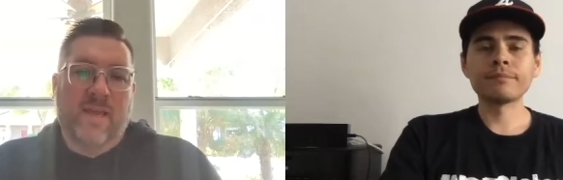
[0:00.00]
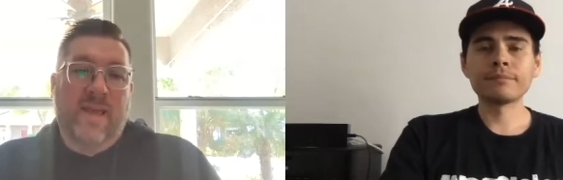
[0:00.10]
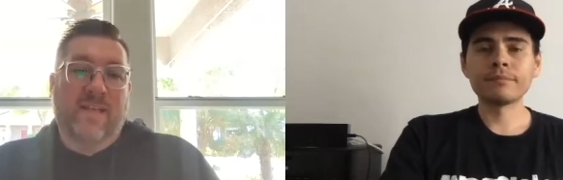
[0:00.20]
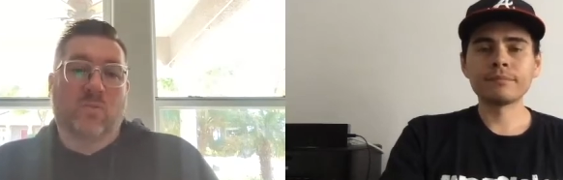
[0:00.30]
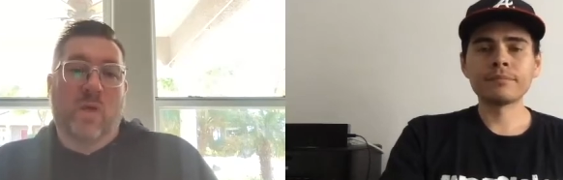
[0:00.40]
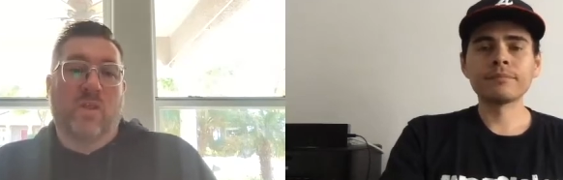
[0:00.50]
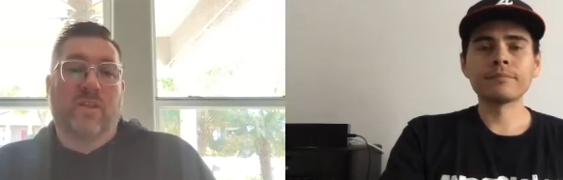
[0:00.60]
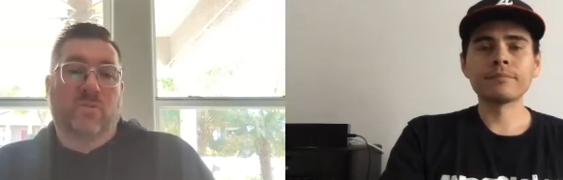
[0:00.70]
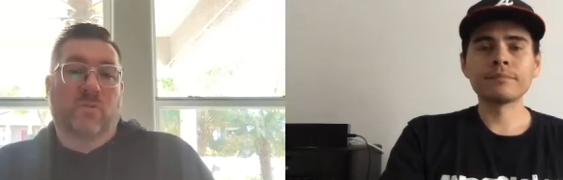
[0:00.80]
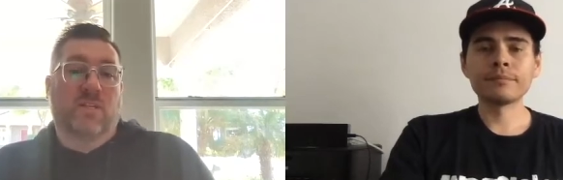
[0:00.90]
Speaker 1: has
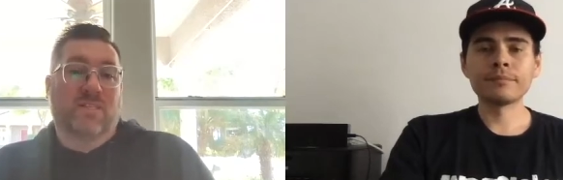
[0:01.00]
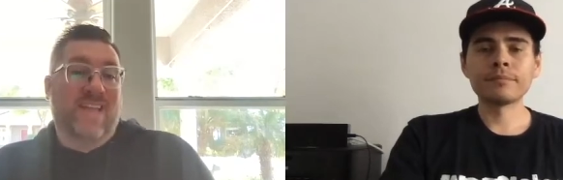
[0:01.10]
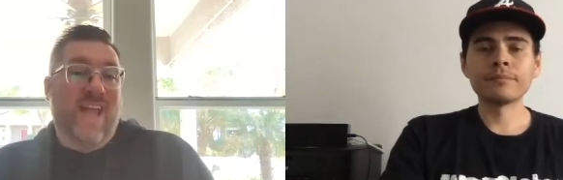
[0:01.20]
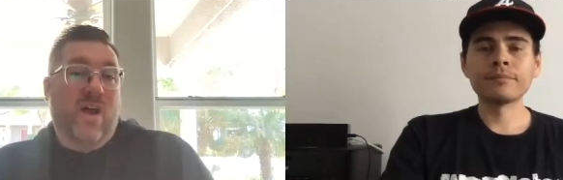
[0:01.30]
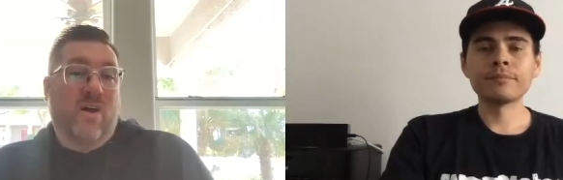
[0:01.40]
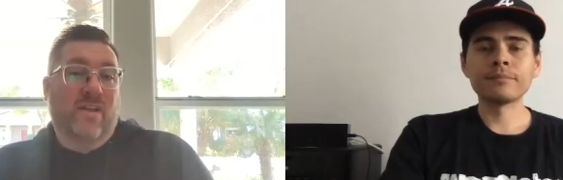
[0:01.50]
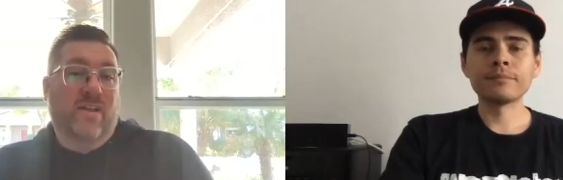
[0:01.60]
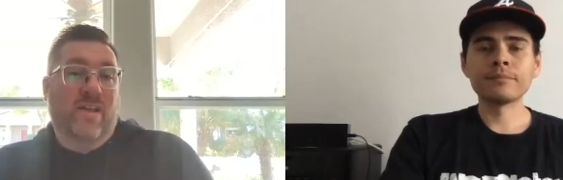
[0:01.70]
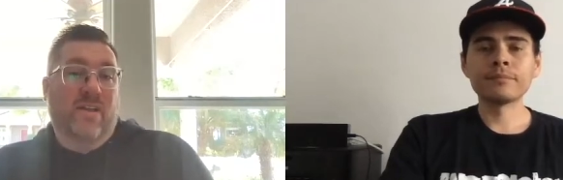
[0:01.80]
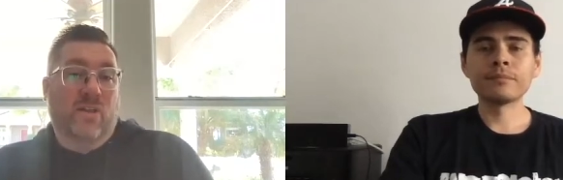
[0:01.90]
whittled his list down.
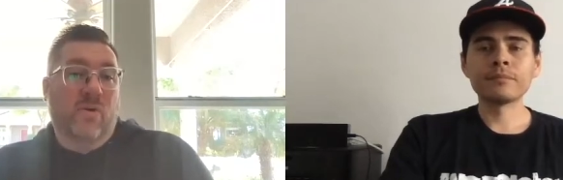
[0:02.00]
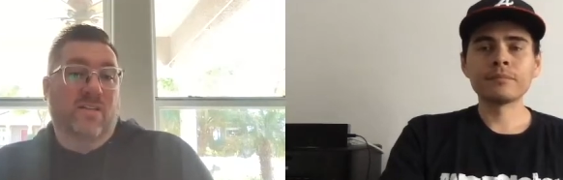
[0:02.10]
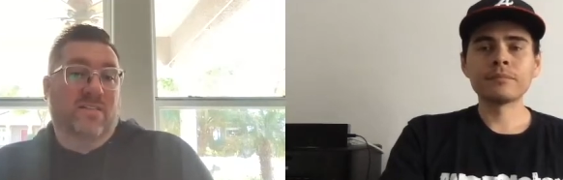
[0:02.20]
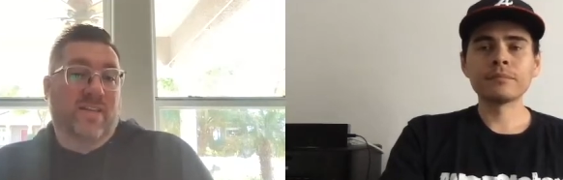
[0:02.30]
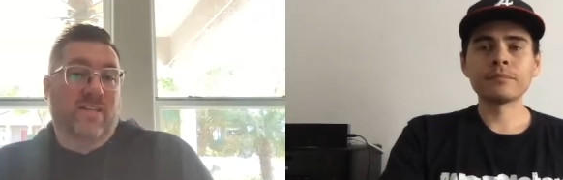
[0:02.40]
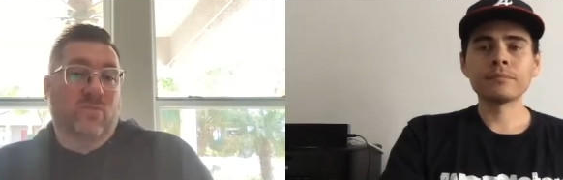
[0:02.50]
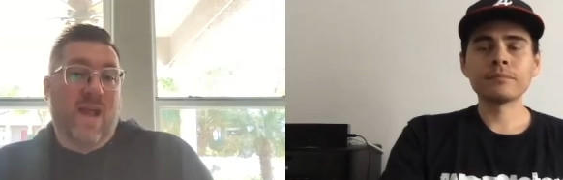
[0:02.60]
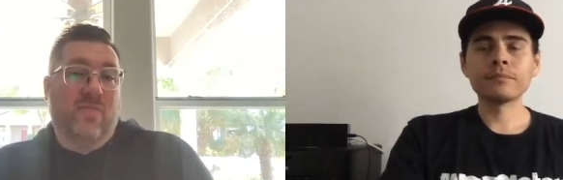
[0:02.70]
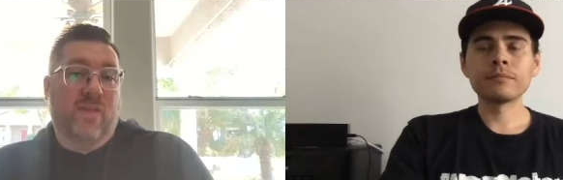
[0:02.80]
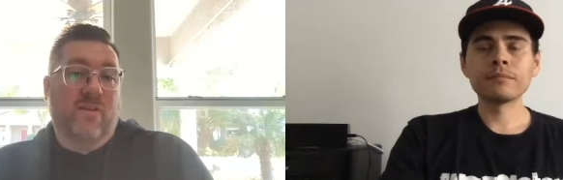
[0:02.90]
And, and USC is
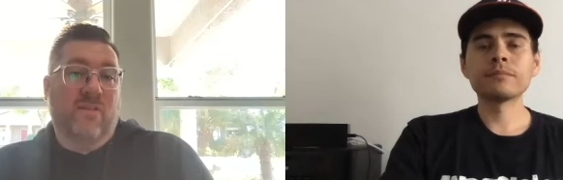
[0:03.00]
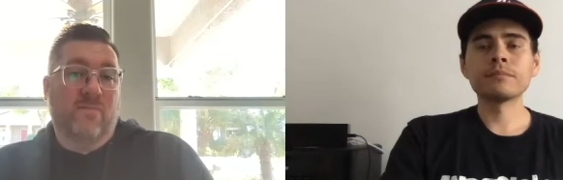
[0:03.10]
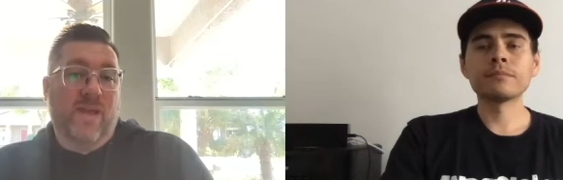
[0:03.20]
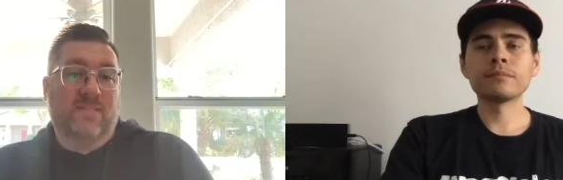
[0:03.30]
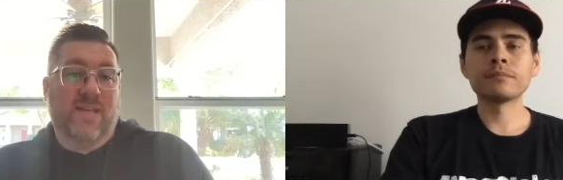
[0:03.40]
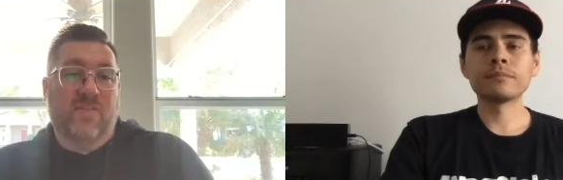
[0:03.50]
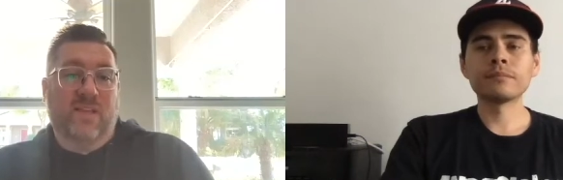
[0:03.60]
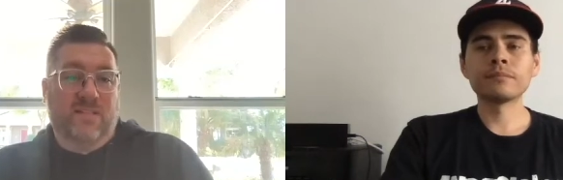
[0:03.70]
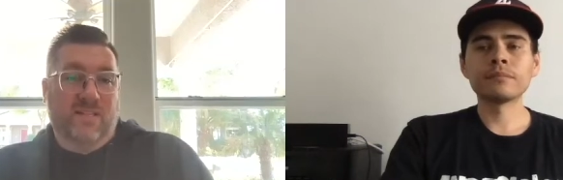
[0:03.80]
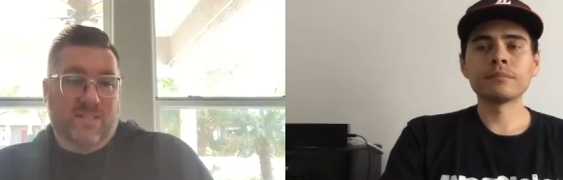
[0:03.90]
right there in the mix. I
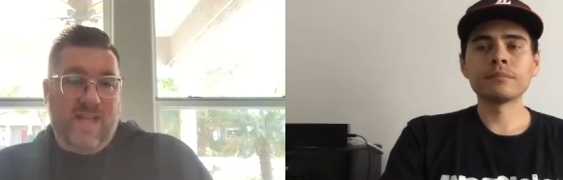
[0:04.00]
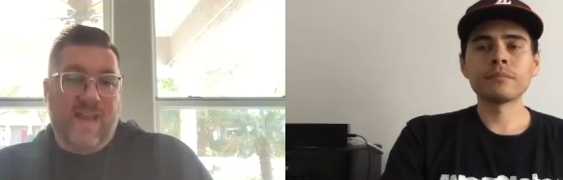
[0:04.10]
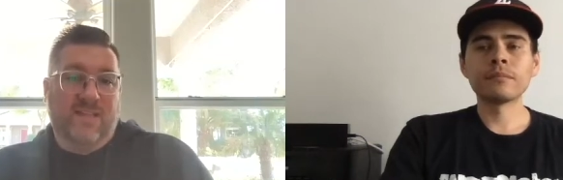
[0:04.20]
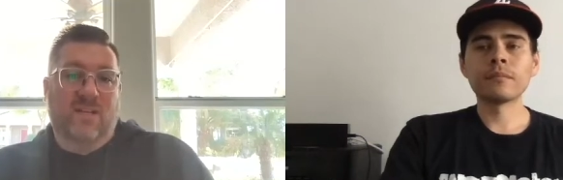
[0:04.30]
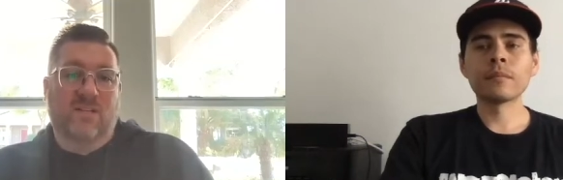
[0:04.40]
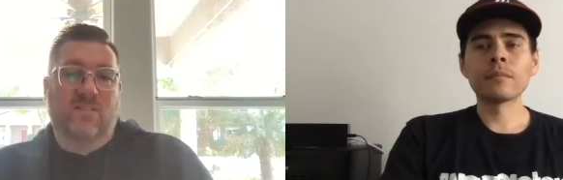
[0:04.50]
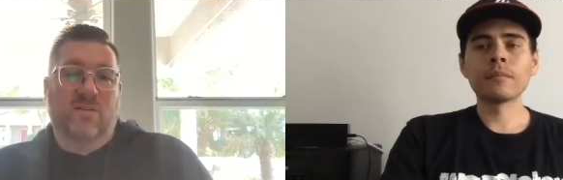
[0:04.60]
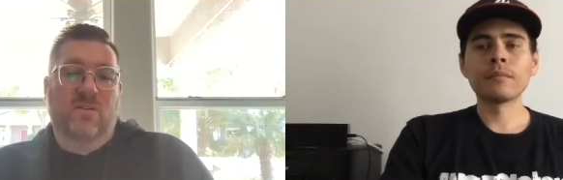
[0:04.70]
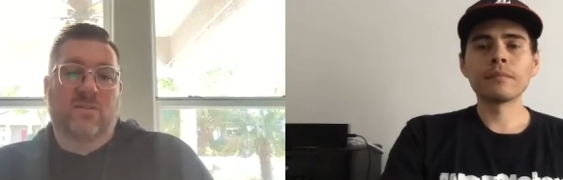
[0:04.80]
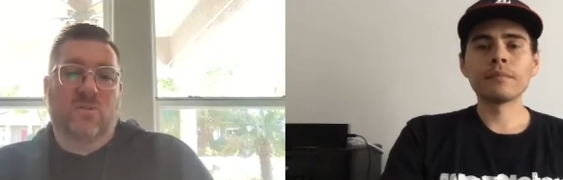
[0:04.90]
think Cincinnati's
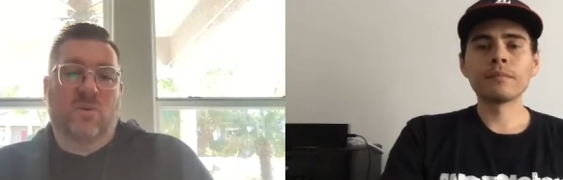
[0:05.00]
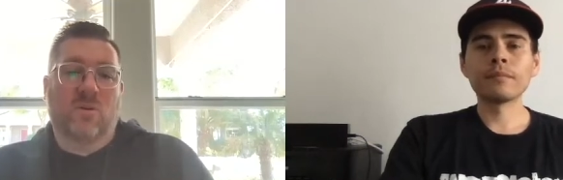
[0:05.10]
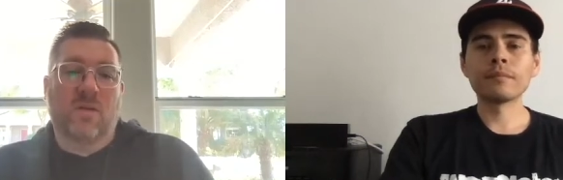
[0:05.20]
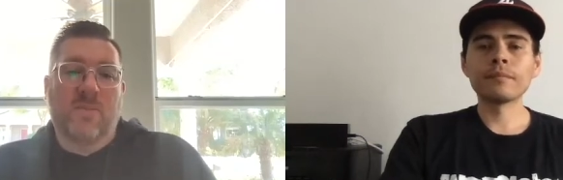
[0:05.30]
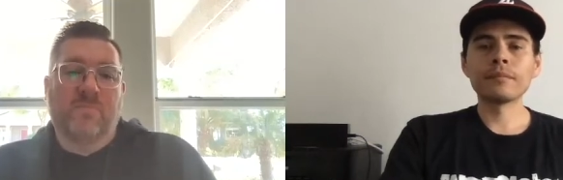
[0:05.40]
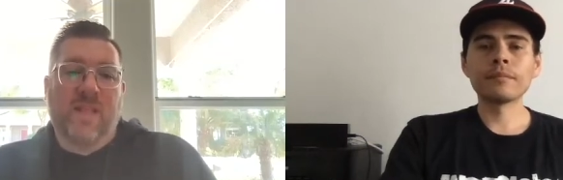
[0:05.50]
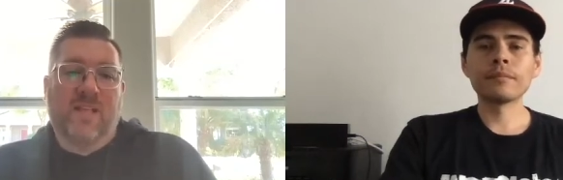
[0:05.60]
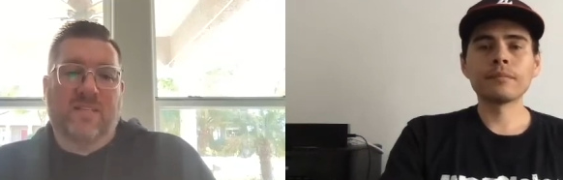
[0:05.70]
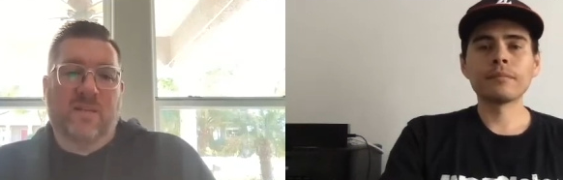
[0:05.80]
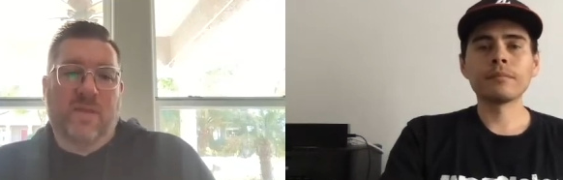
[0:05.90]
also a school
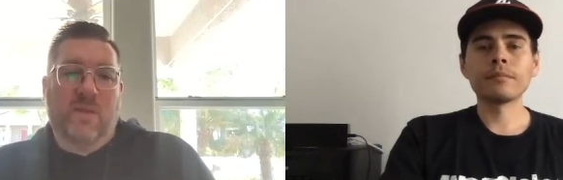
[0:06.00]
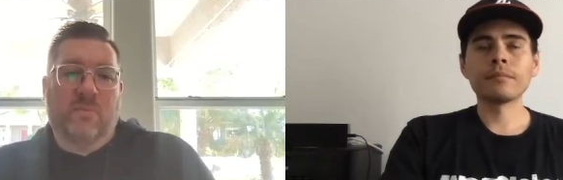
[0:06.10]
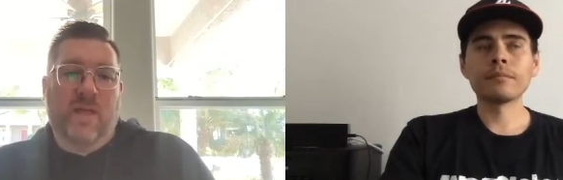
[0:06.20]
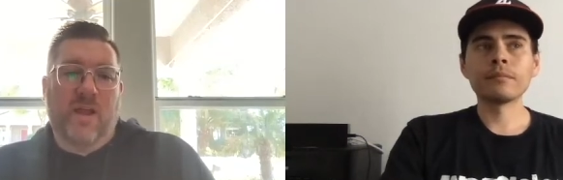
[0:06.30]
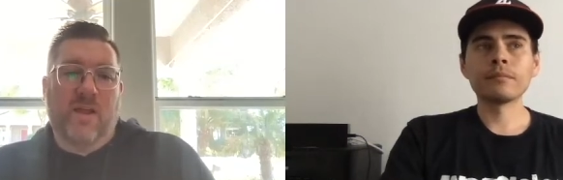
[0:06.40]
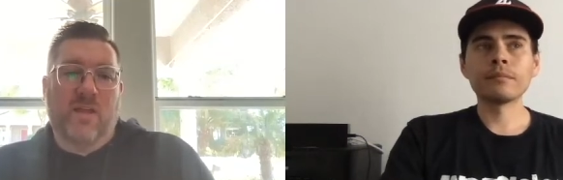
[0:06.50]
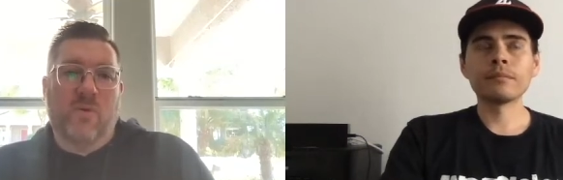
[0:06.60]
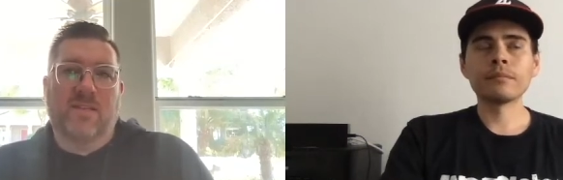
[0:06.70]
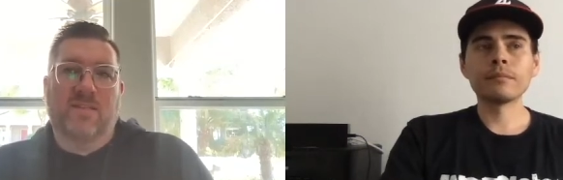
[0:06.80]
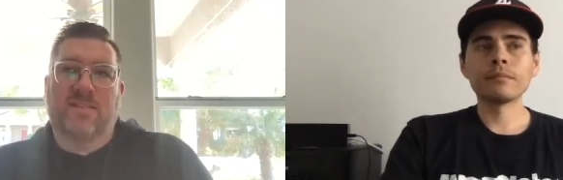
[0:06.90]
that's going to be a player.
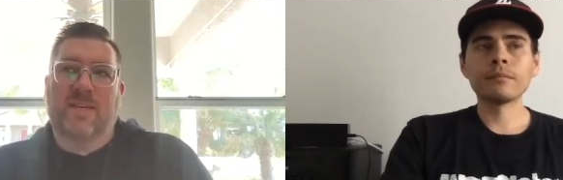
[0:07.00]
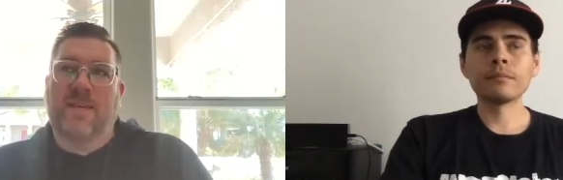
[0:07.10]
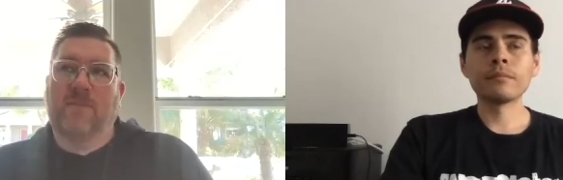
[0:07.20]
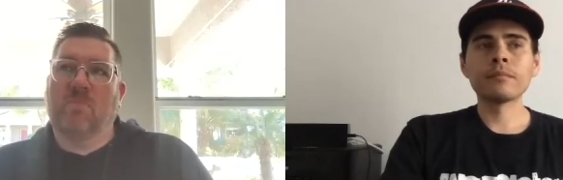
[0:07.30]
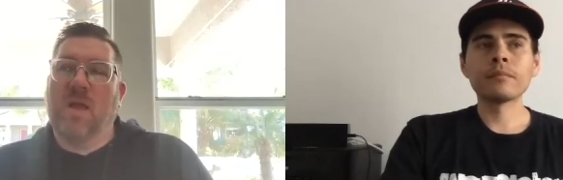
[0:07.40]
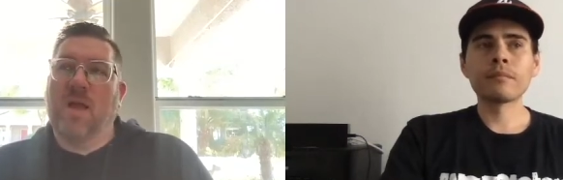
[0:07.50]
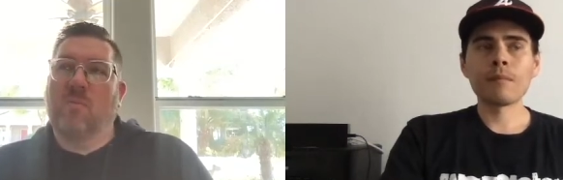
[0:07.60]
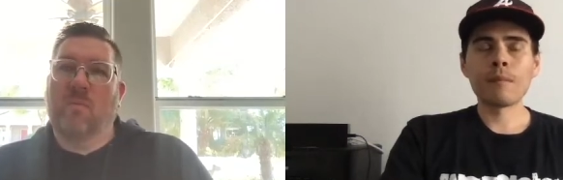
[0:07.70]
USC, uh,